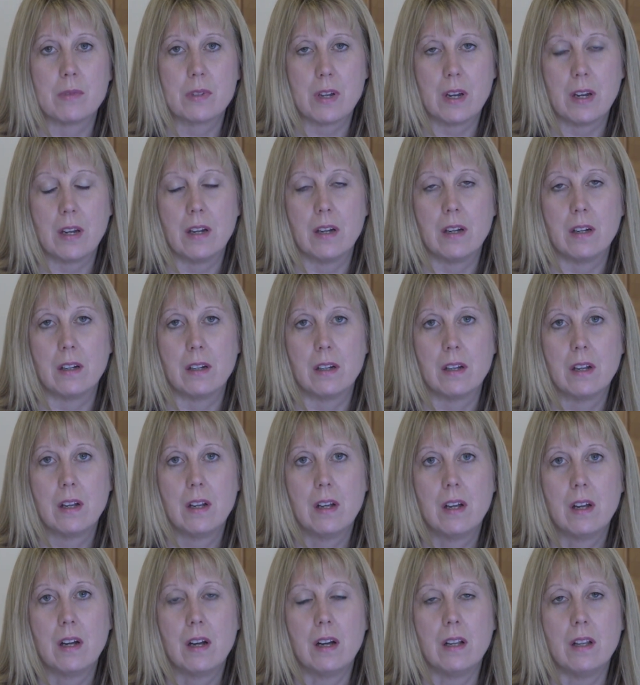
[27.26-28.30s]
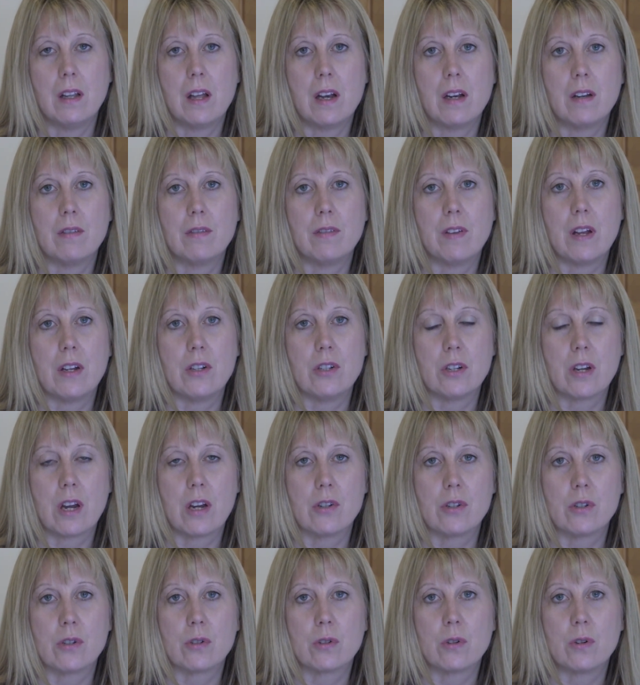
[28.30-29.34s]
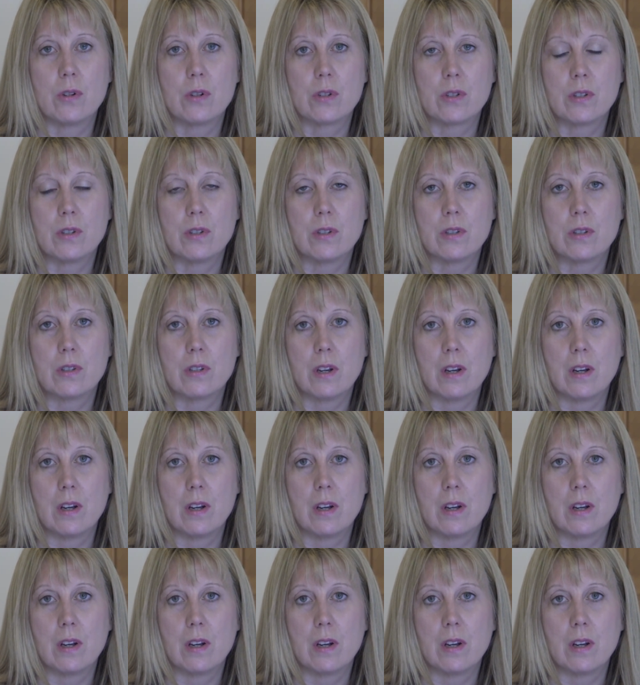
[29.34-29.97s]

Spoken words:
taking a lot of educational courses.